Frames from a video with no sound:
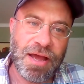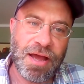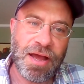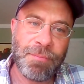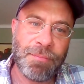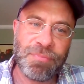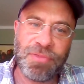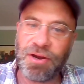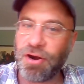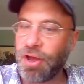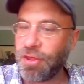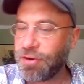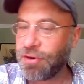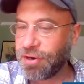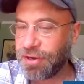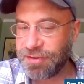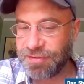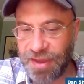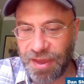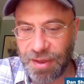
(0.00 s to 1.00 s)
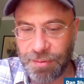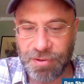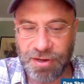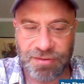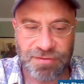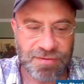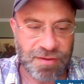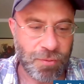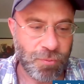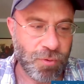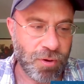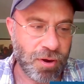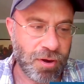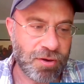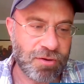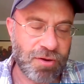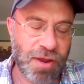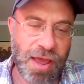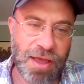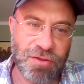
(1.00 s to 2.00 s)
There are other contaminants at
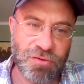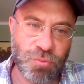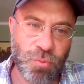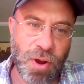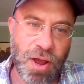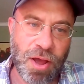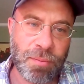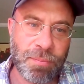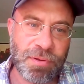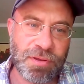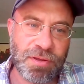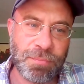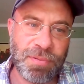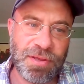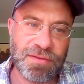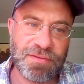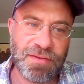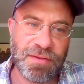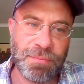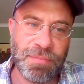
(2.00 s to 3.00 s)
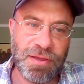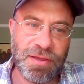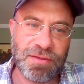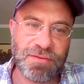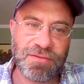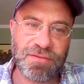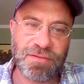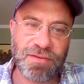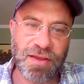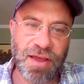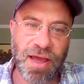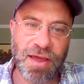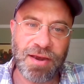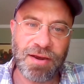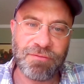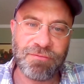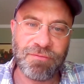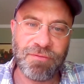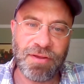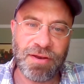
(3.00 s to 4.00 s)
work as well, but the
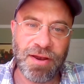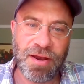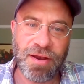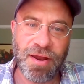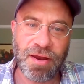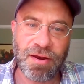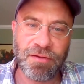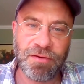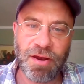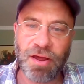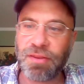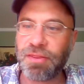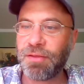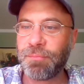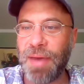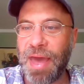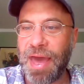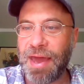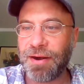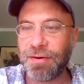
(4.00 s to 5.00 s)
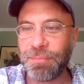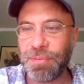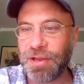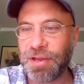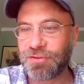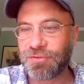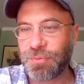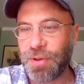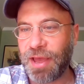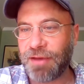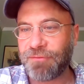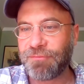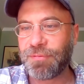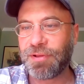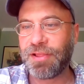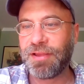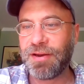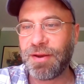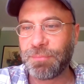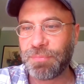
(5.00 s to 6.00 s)
PCBs none of them matter because we haven't
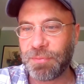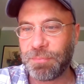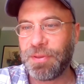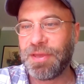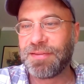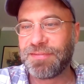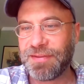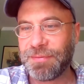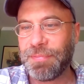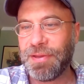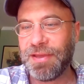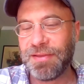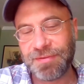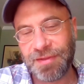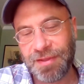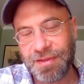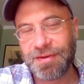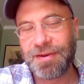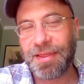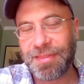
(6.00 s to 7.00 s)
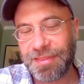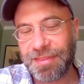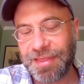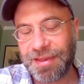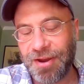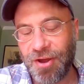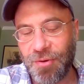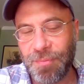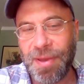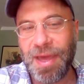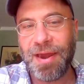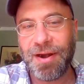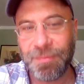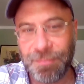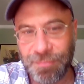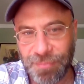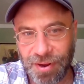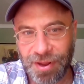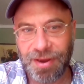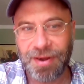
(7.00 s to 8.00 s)
cleaned up the PCBs. Not that they don't matter,
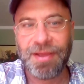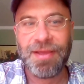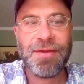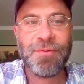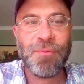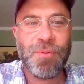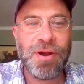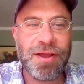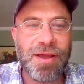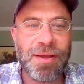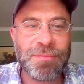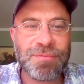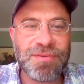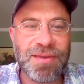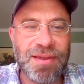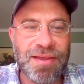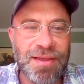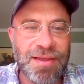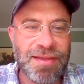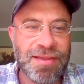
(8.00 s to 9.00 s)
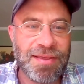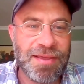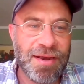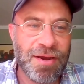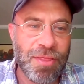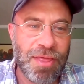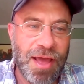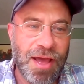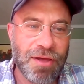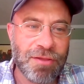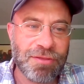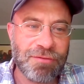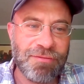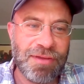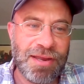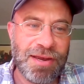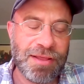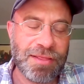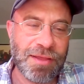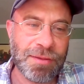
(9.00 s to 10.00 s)
but when it comes to the health of
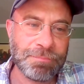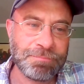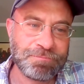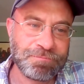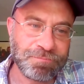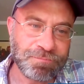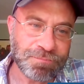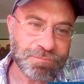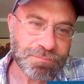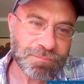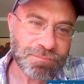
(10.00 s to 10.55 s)
eating them.